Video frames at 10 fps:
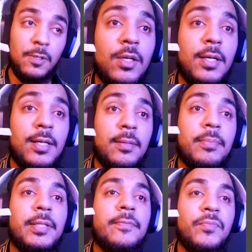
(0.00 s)

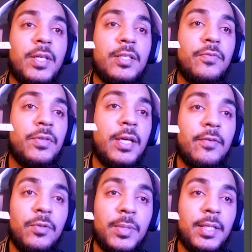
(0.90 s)
But for
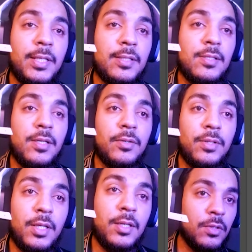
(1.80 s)
everyone else out
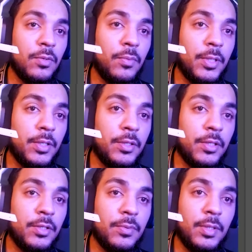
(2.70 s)
there, we are going to
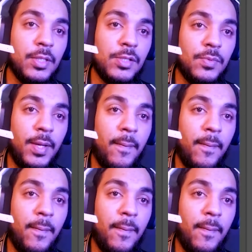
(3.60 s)
do it this way.